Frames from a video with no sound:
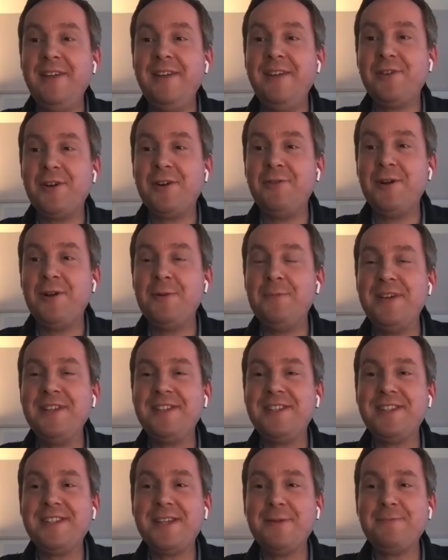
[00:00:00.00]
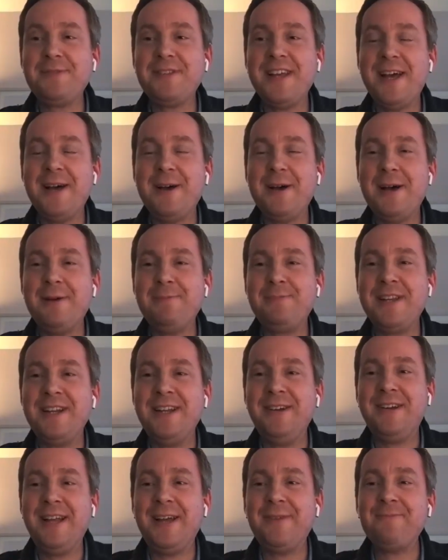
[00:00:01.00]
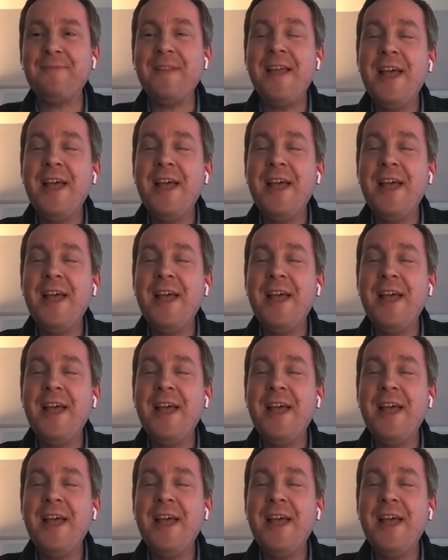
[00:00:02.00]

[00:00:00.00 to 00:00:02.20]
thing if you're going to run a business. Absolutely.